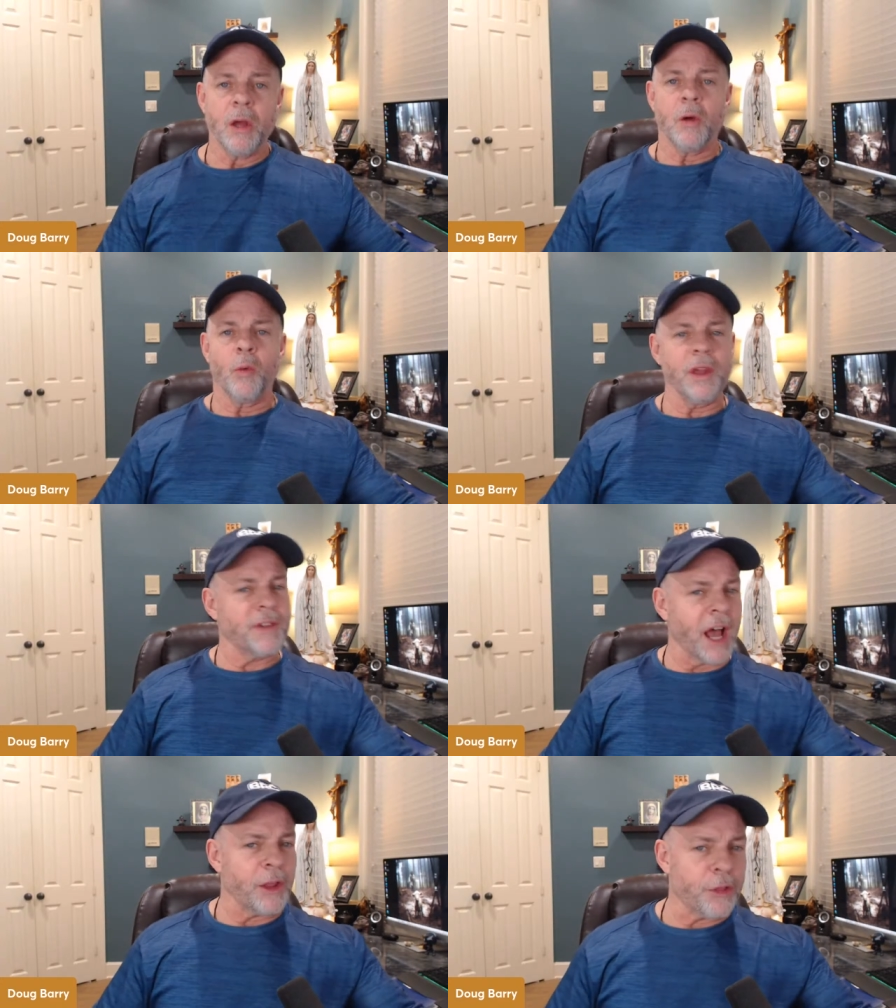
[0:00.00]
We've
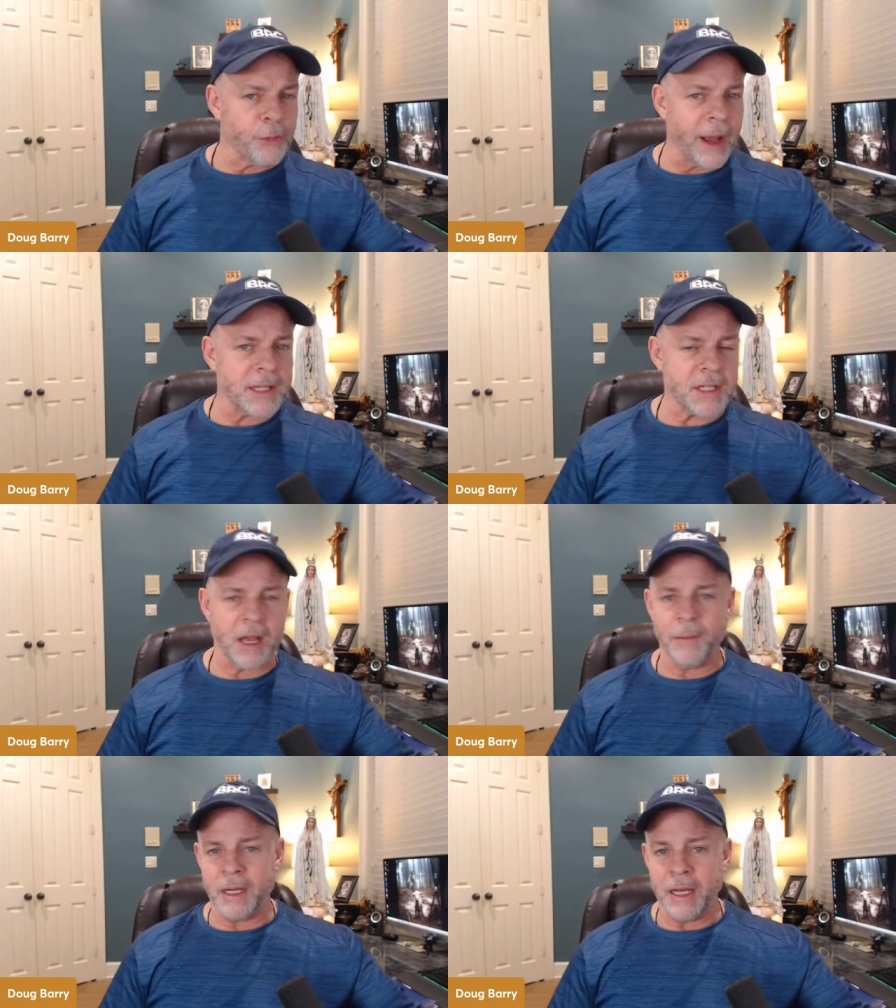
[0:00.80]
got threats
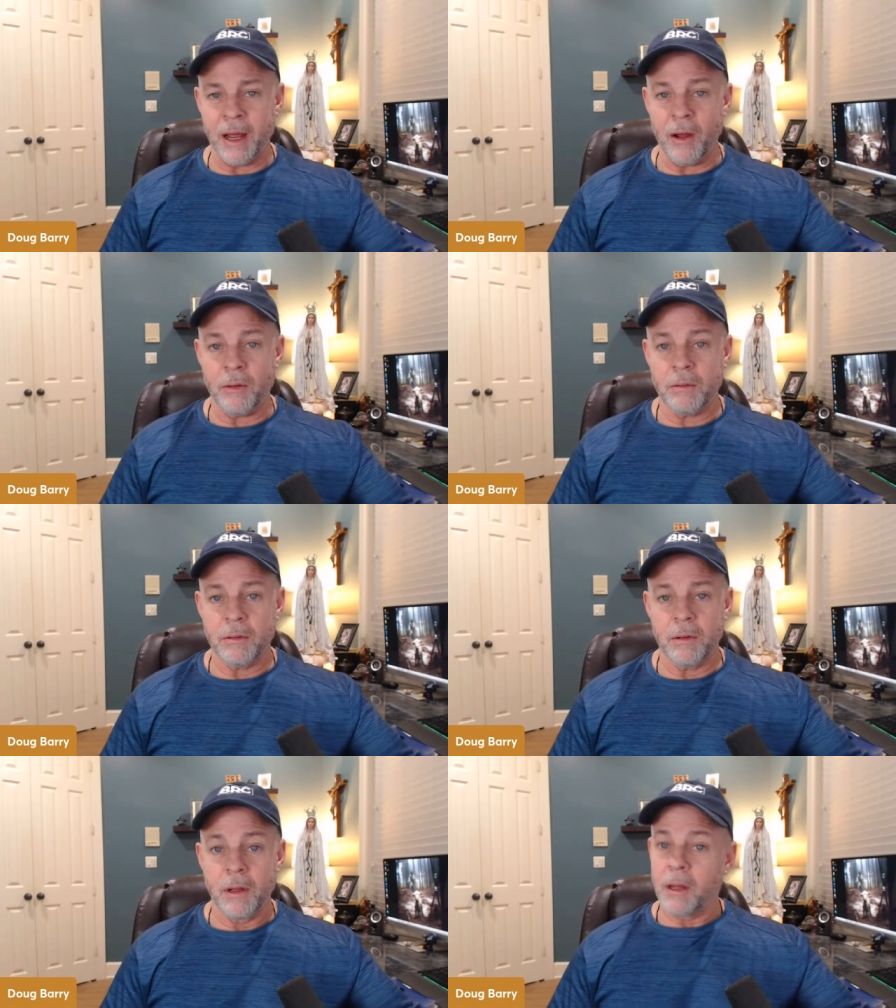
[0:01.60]
coming now,
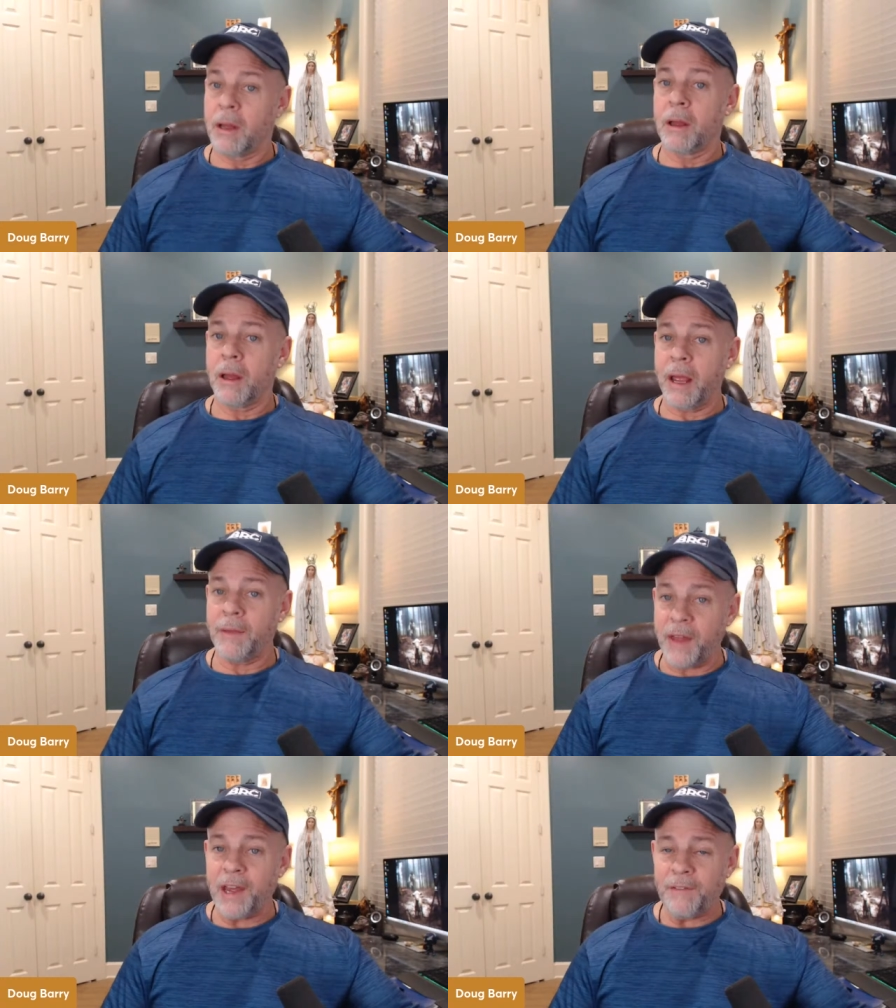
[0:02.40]

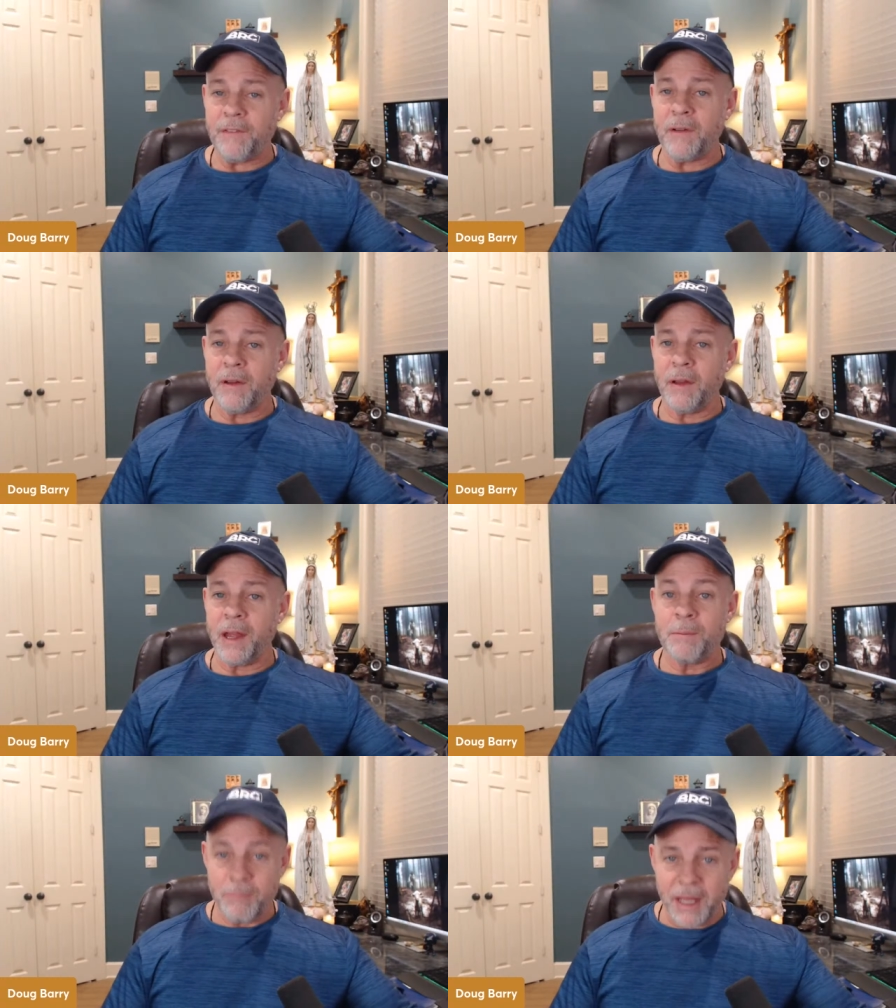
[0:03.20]
and they have
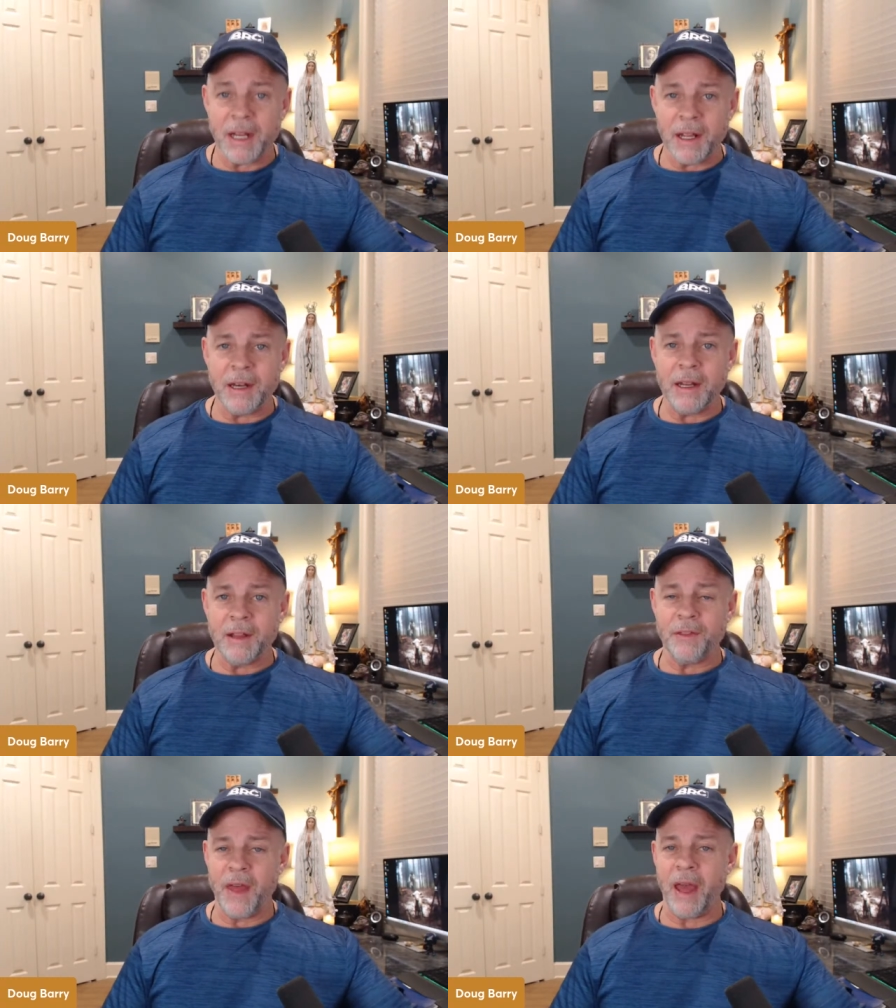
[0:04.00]
admitted
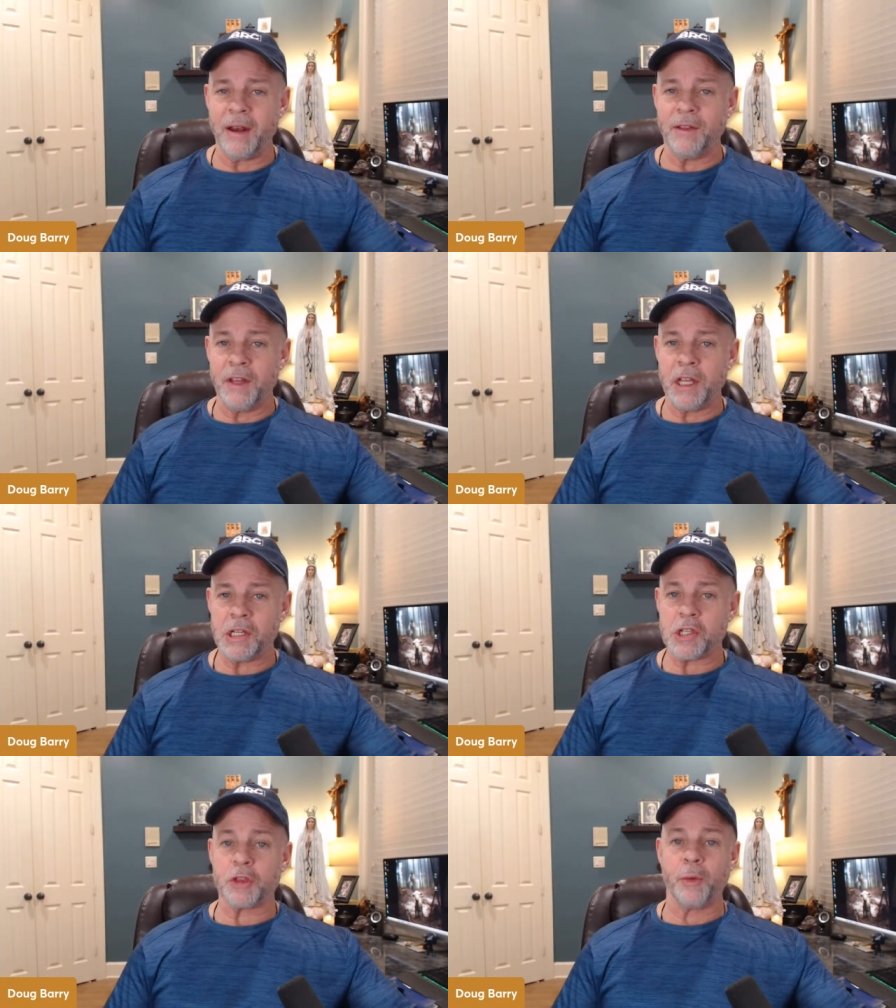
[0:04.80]
that
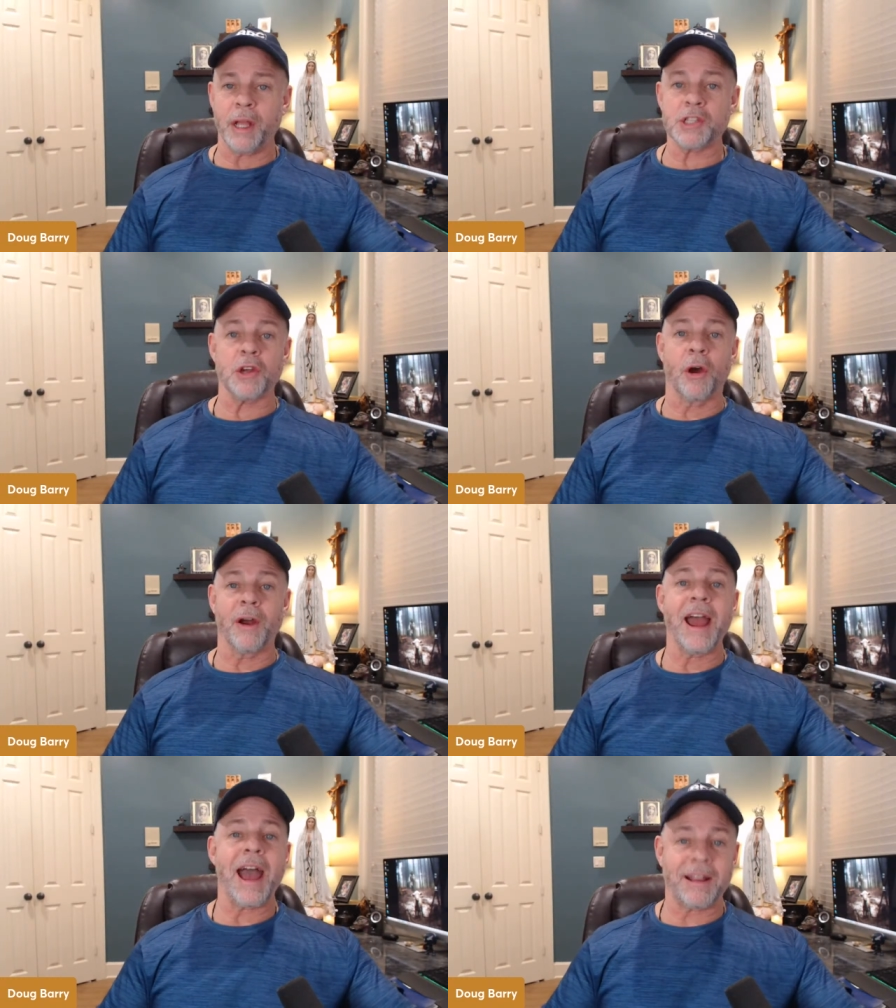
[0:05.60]
these threats
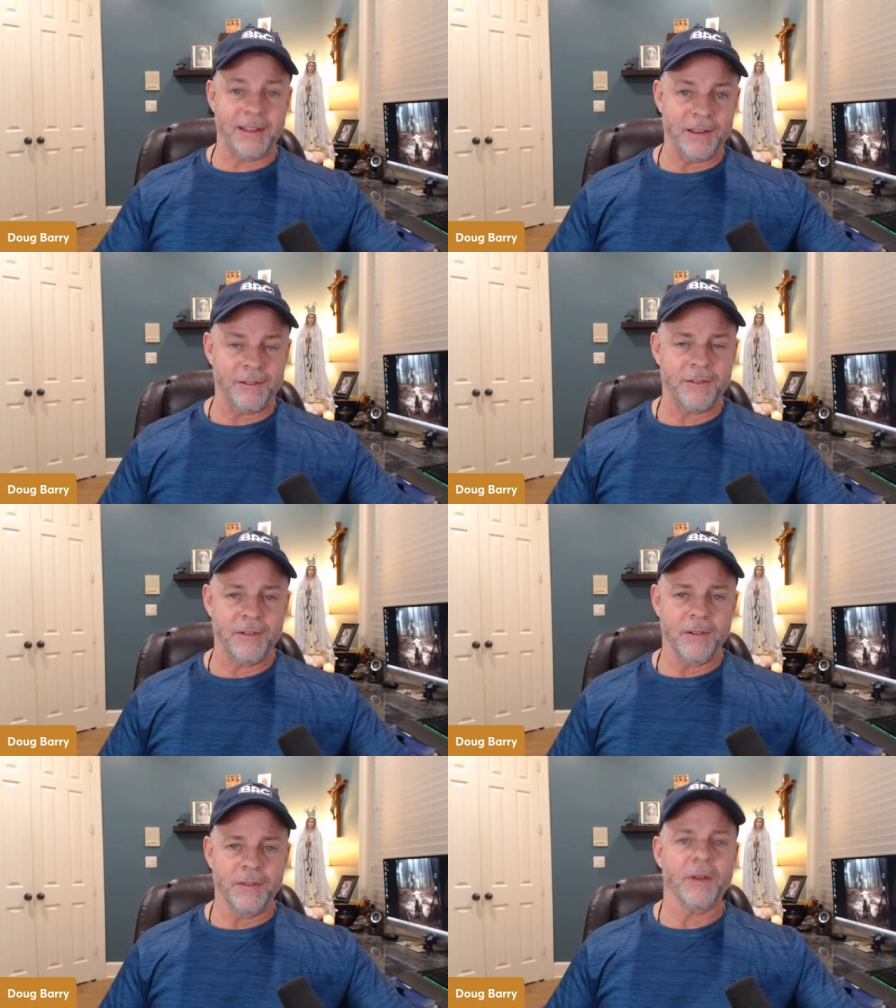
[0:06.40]
are active.
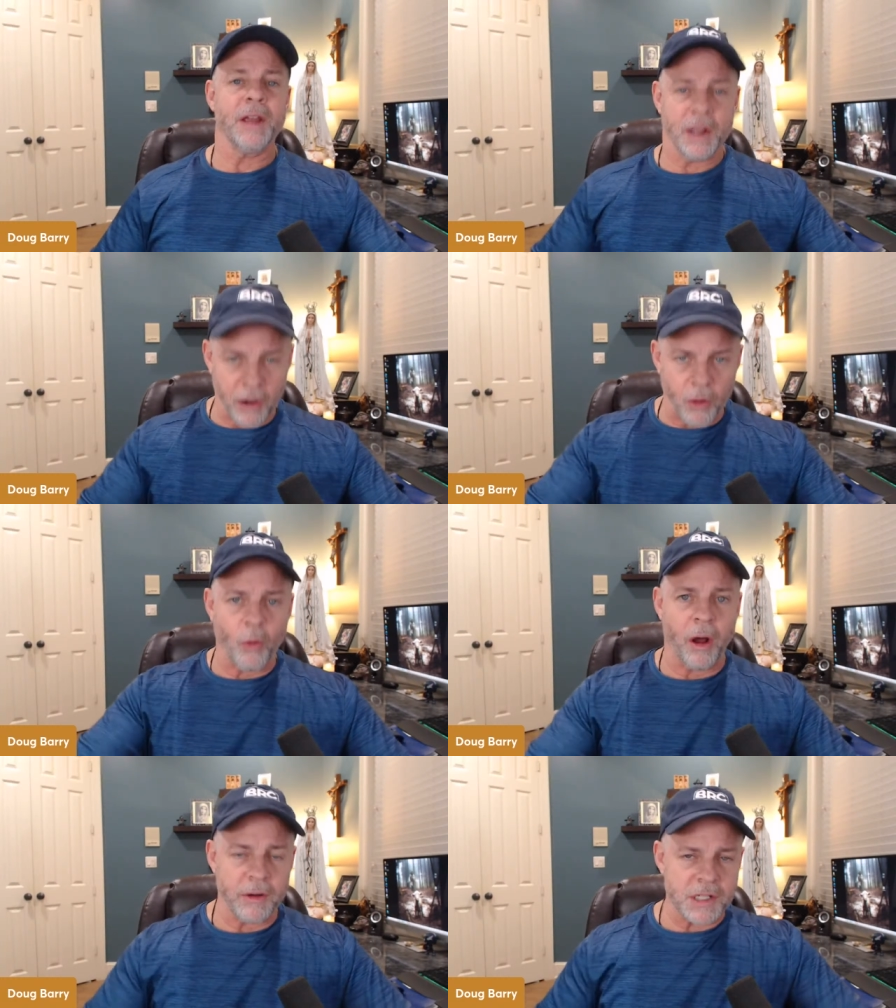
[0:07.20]
They're in our
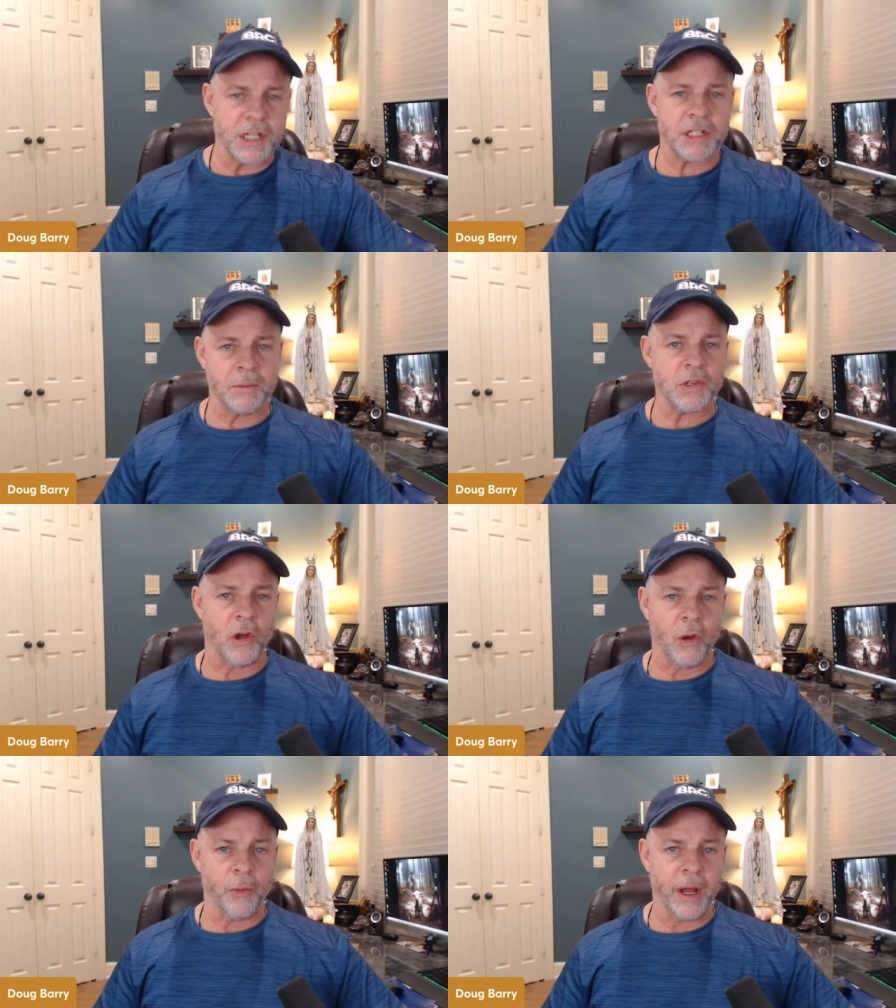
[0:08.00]
water systems
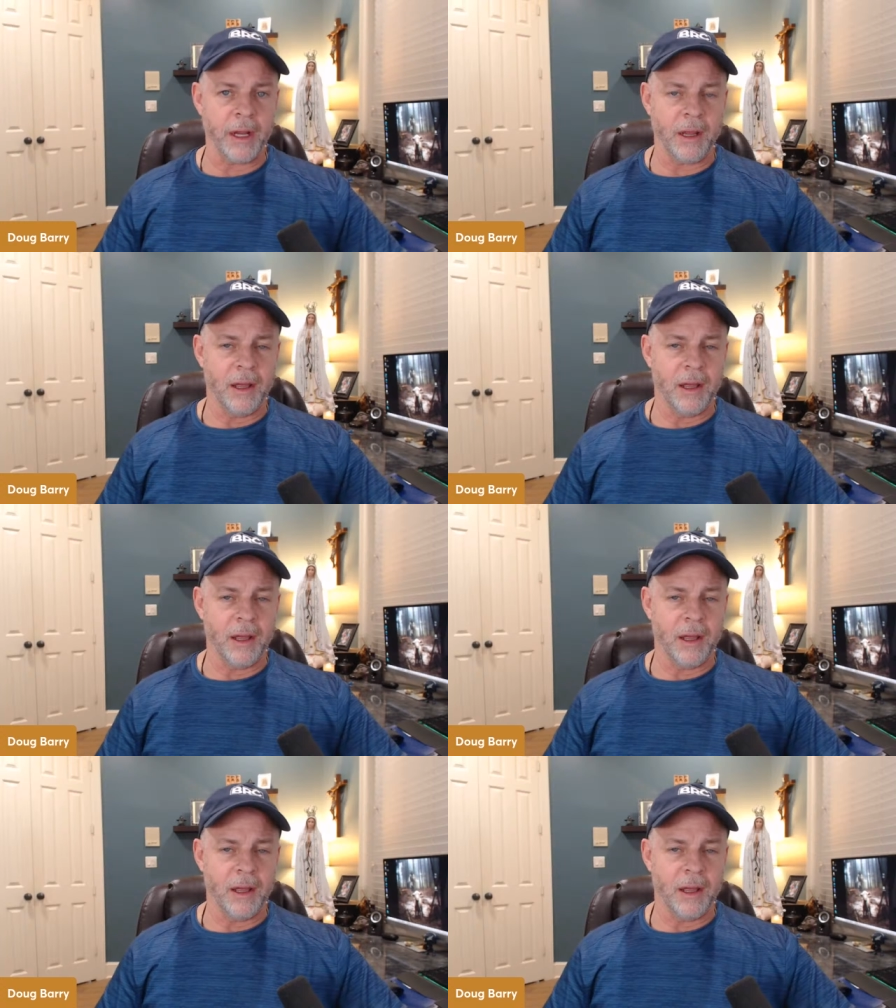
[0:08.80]
already.